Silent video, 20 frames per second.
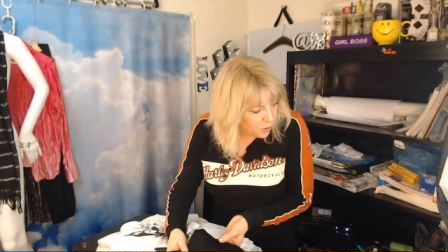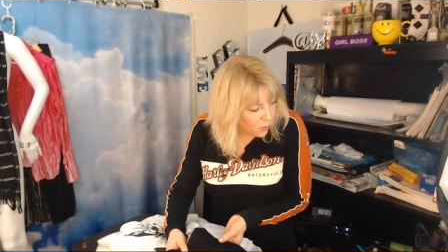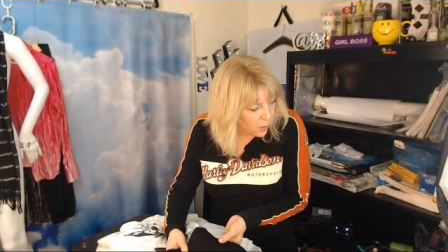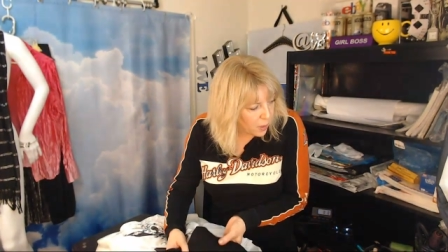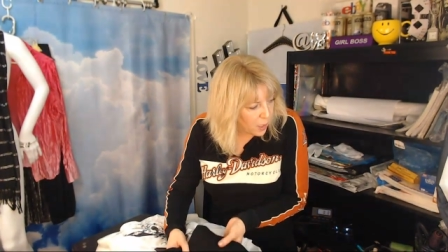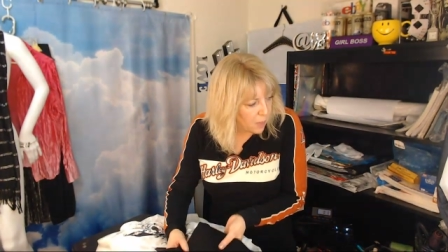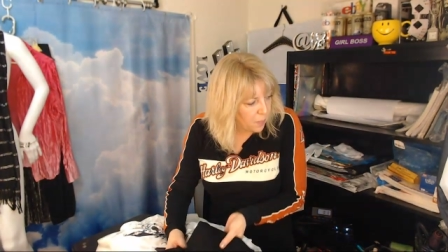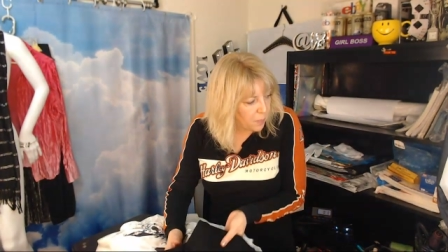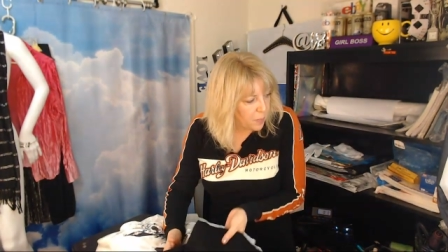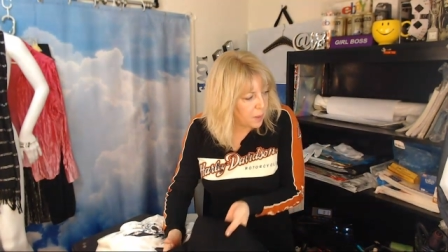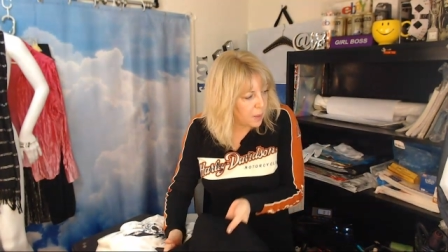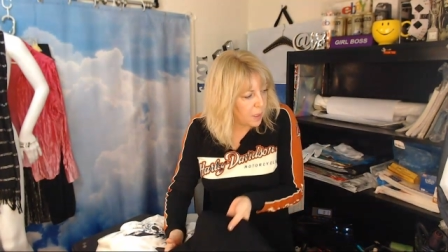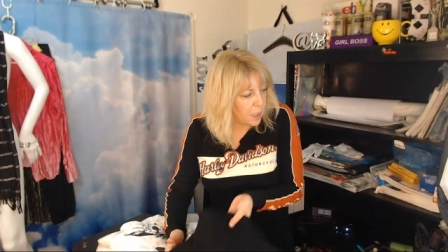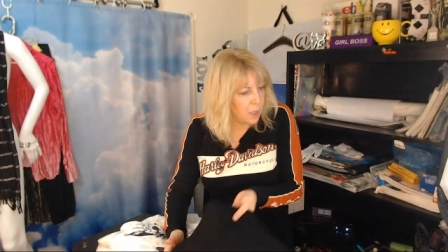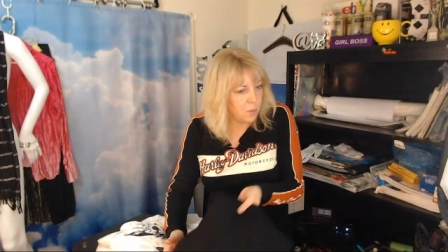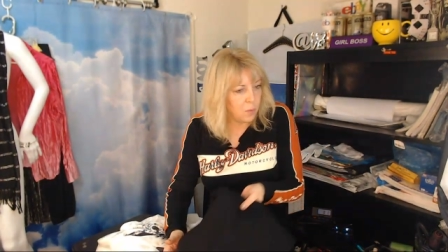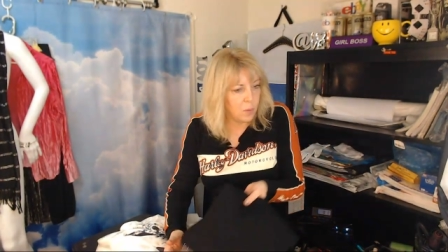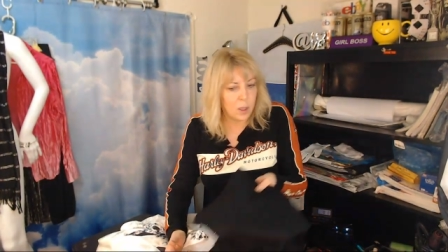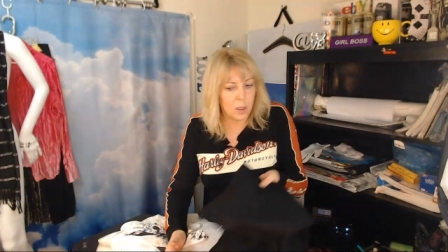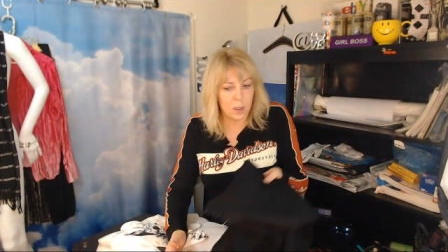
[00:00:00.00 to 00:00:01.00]
trip.
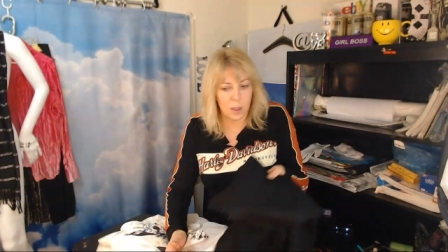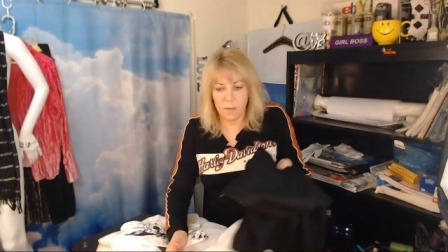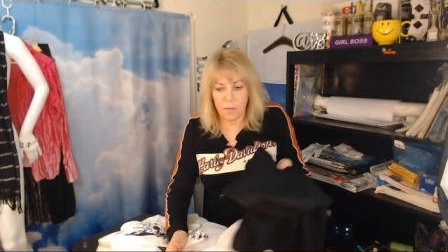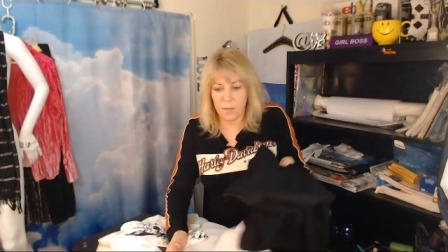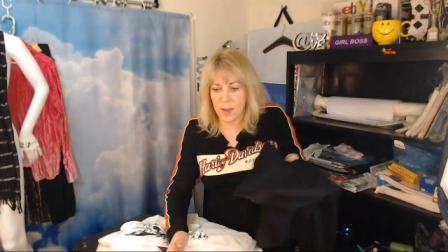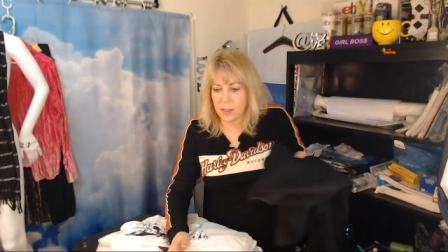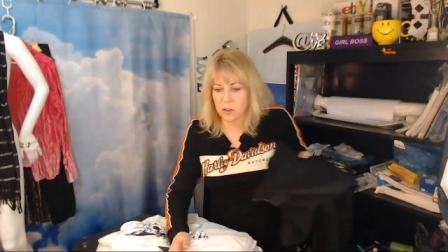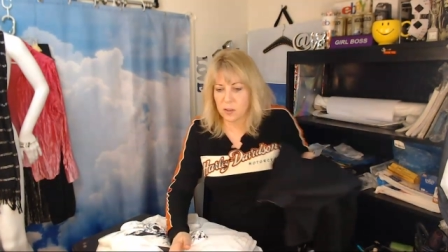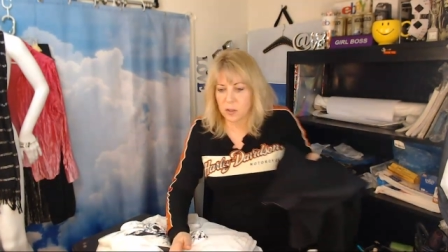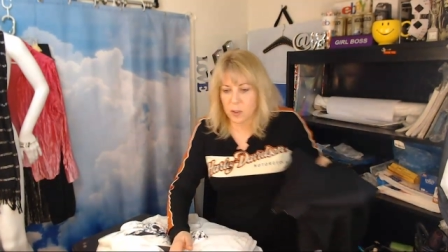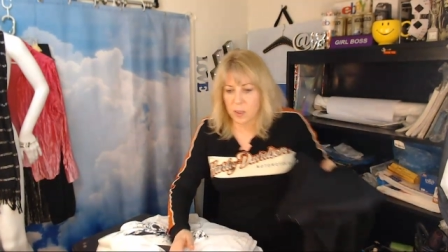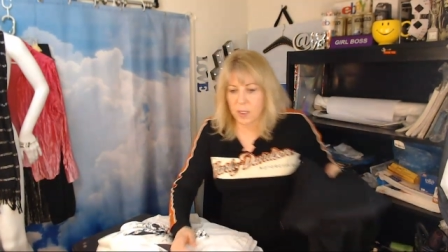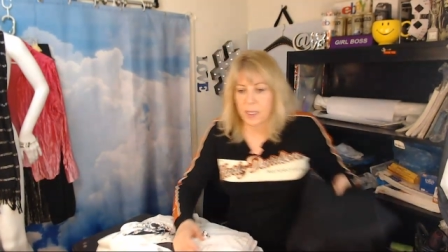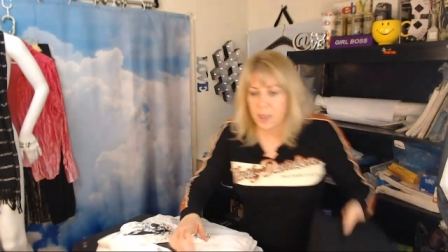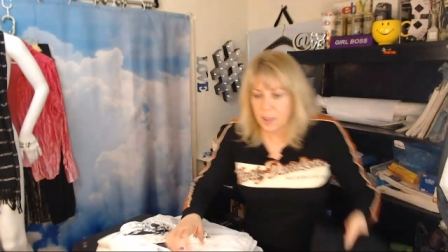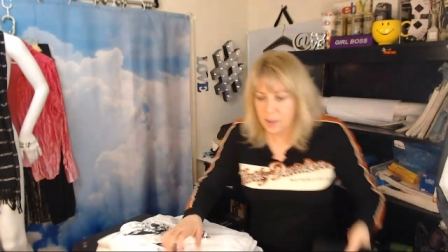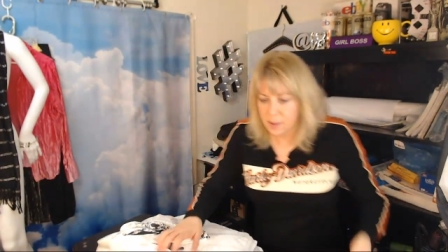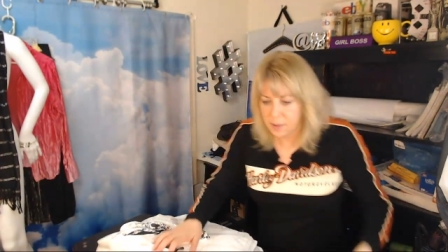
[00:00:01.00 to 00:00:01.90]
It will eventually